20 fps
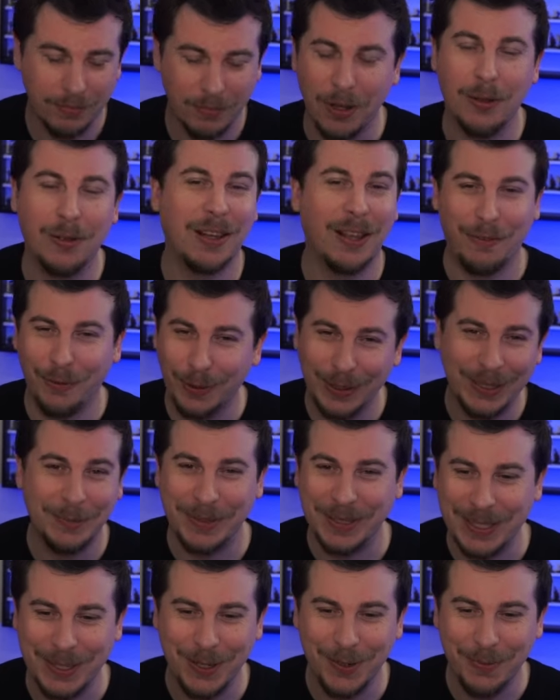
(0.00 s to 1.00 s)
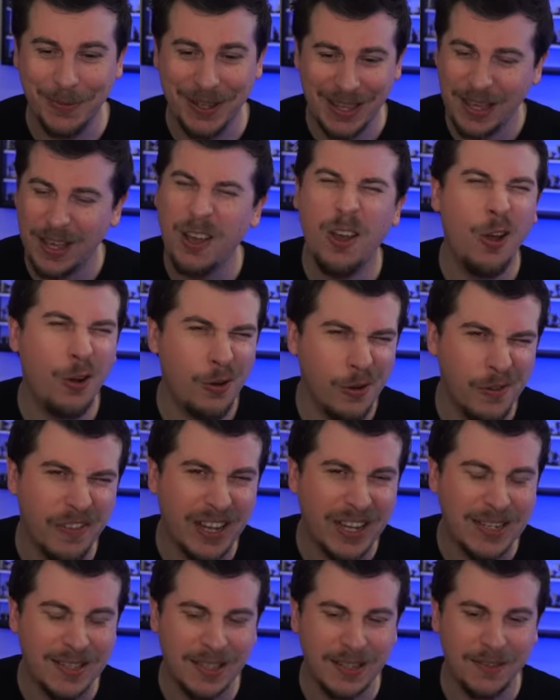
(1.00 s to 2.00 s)
all I've really been doing with it, or
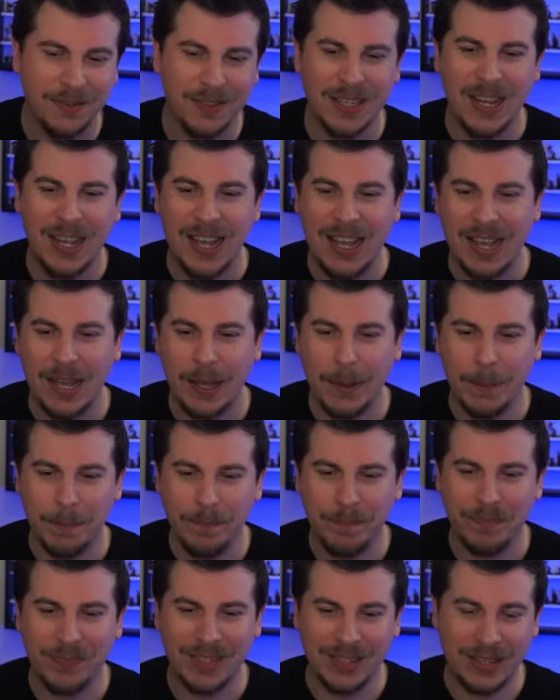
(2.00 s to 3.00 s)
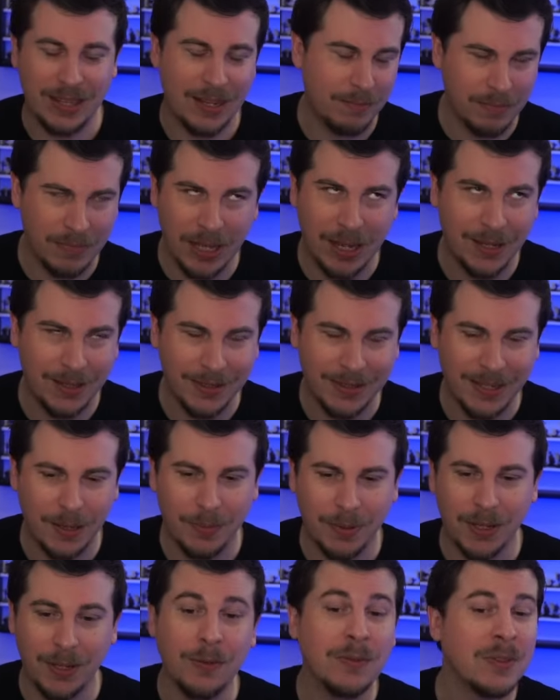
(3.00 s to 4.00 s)
evasives that aren't
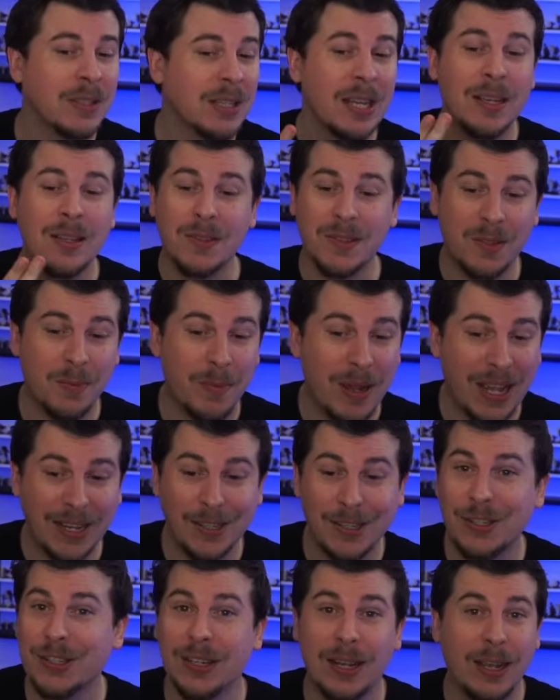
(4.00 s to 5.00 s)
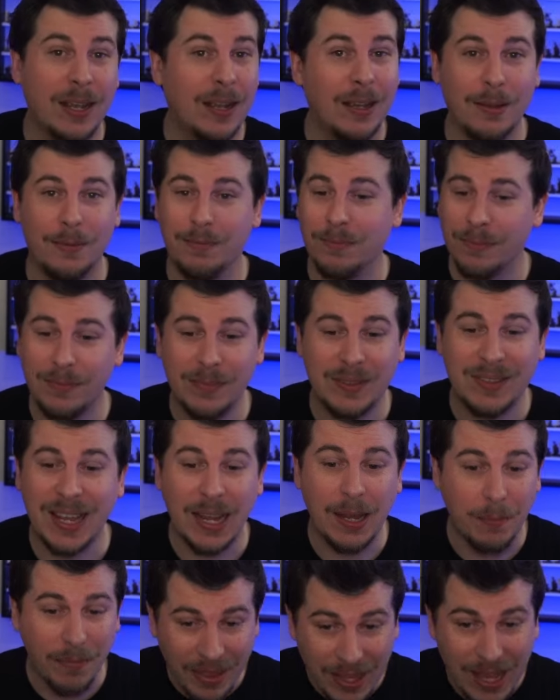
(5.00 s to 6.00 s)
Diablo. Smash,
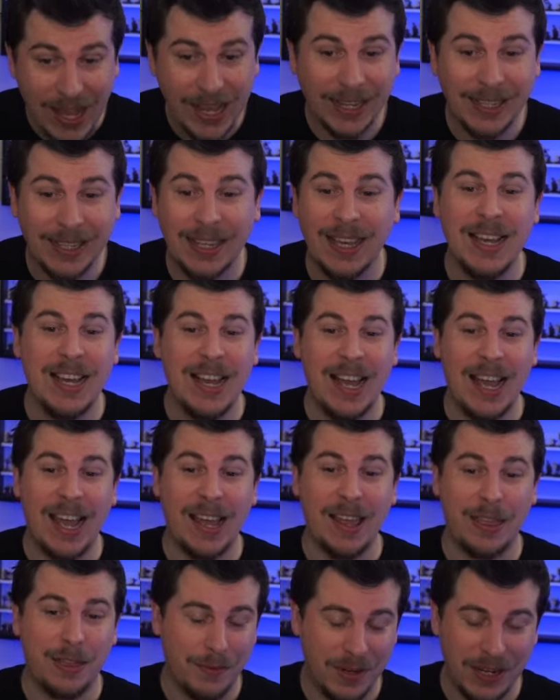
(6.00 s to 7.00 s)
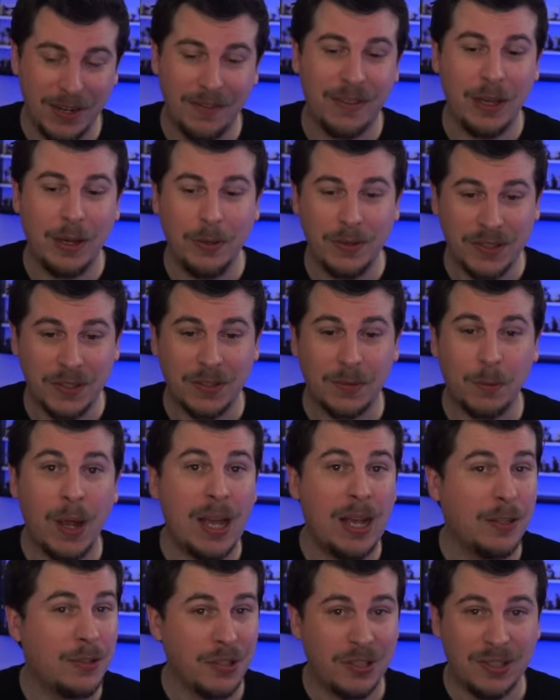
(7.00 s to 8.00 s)
same thing, 3 of those as
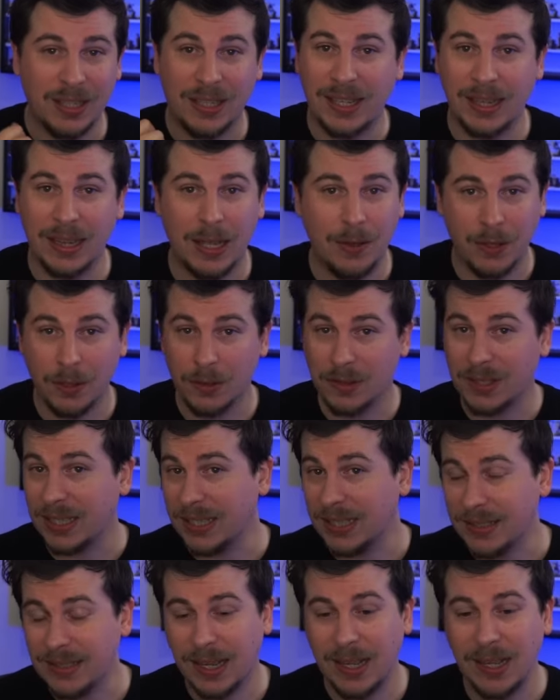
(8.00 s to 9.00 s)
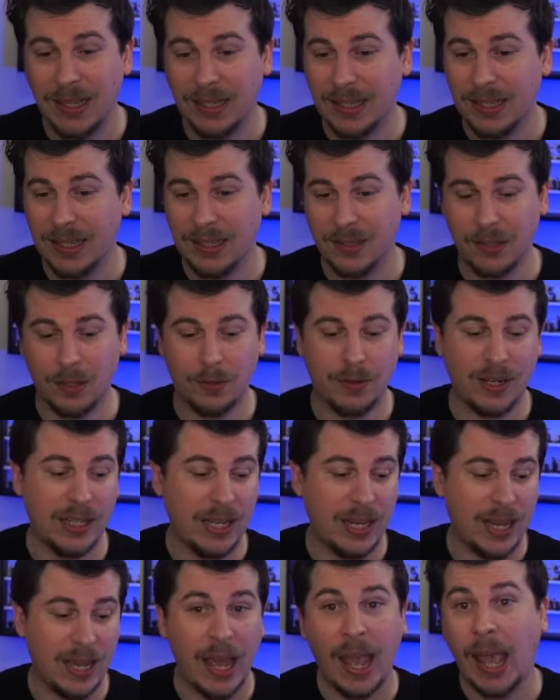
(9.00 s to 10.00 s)
well, just to kill out those key targets or
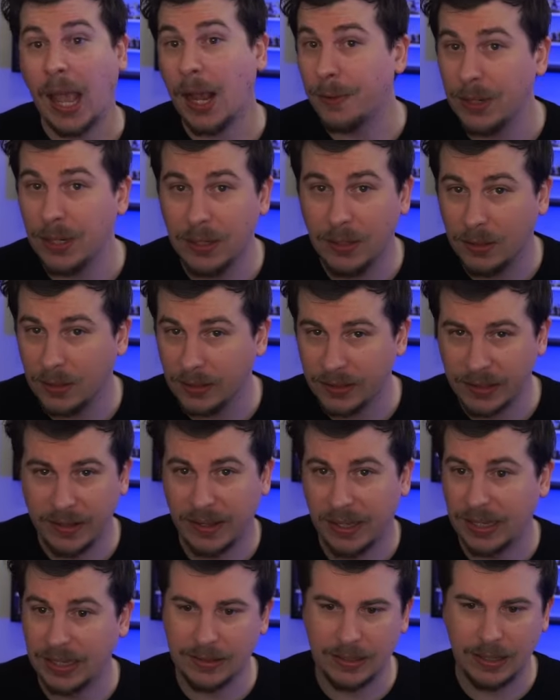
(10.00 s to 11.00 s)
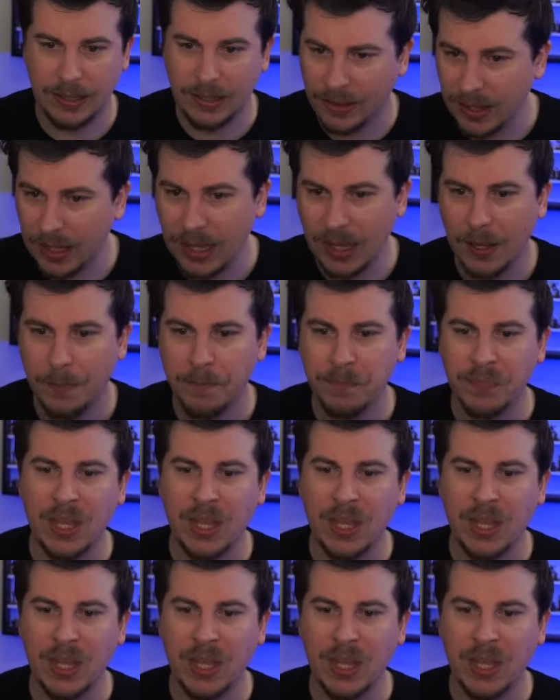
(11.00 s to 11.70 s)
any aerials and things like that.